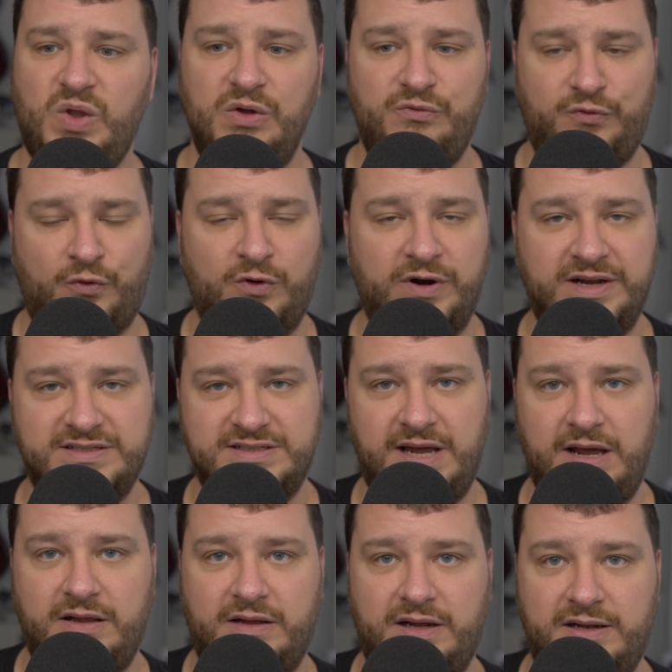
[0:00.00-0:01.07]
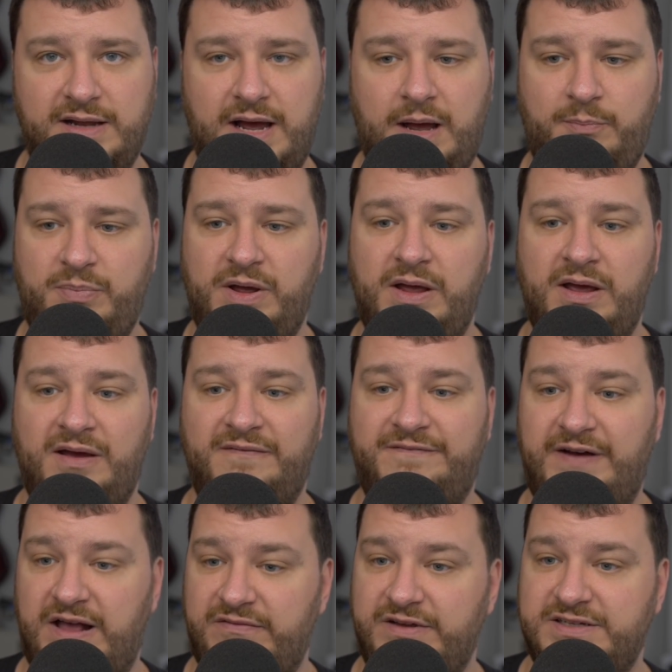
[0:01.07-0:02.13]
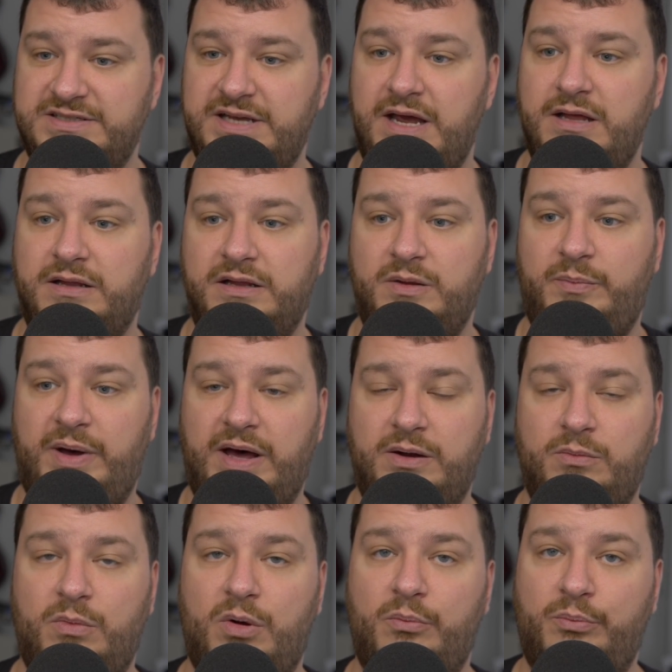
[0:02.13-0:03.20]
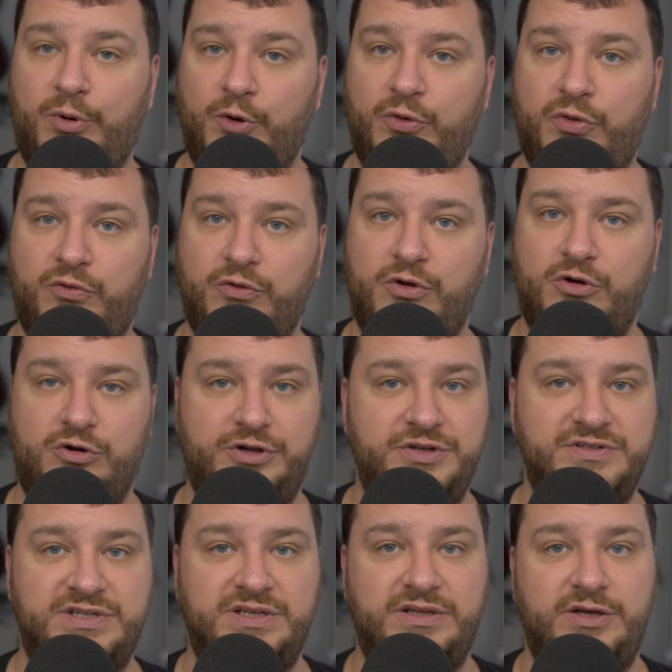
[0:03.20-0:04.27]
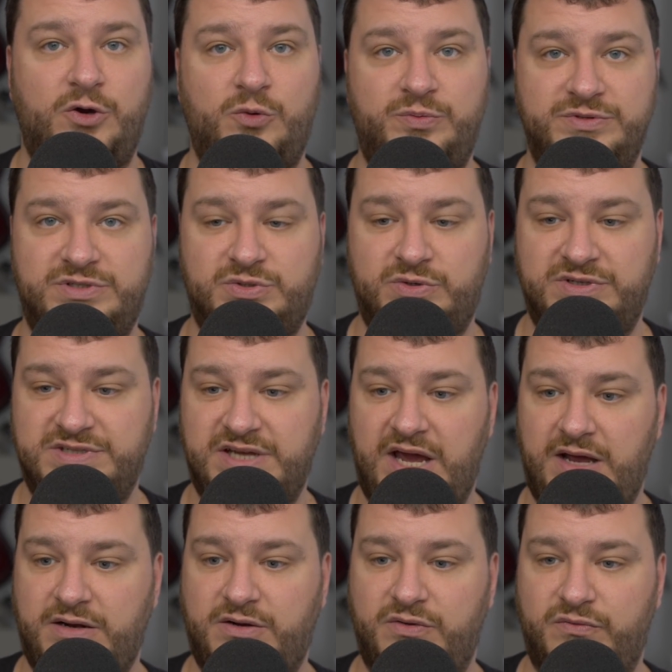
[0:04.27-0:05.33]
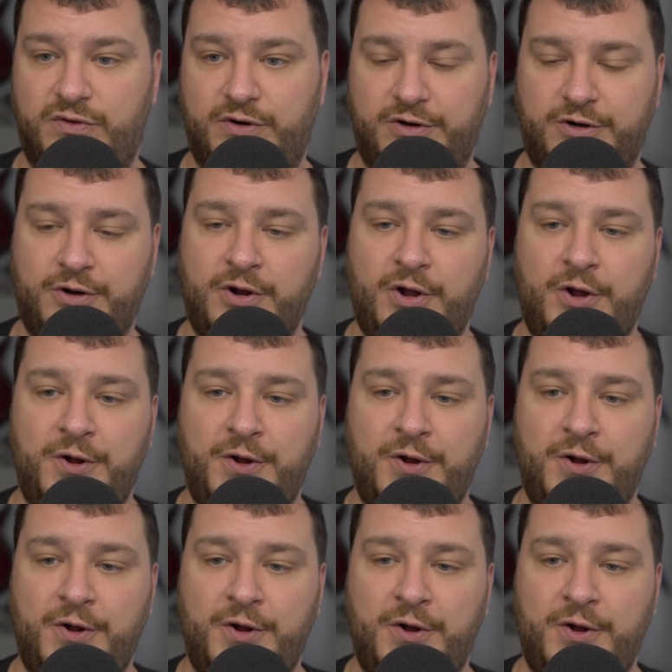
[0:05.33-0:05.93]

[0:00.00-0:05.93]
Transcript: 4x scale on top, 5x scale on the bottom, both you're using the open source scan converter.